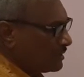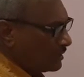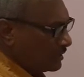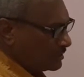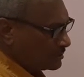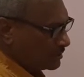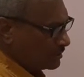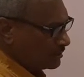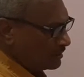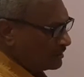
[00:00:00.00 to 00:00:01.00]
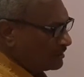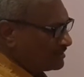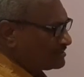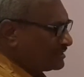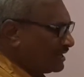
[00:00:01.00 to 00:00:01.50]
is
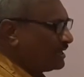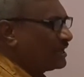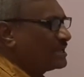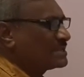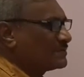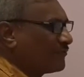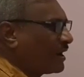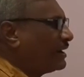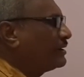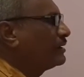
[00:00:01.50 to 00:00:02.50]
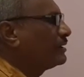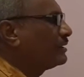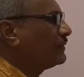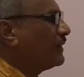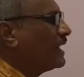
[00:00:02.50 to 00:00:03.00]
telling his friend
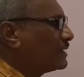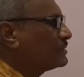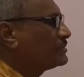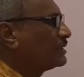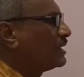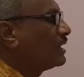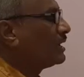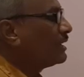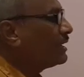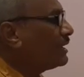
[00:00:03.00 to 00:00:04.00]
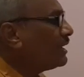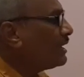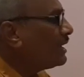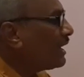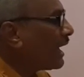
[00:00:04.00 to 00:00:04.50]
that
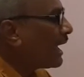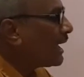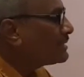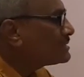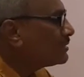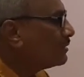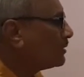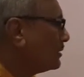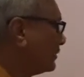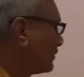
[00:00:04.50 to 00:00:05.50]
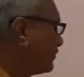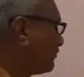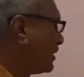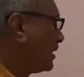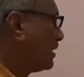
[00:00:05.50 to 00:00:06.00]
he has heard
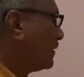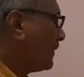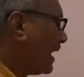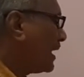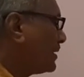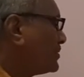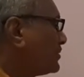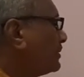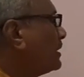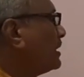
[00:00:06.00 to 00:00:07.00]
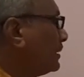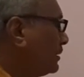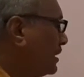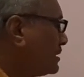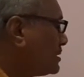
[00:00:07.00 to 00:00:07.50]
that
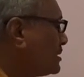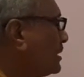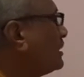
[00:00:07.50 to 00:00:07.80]
this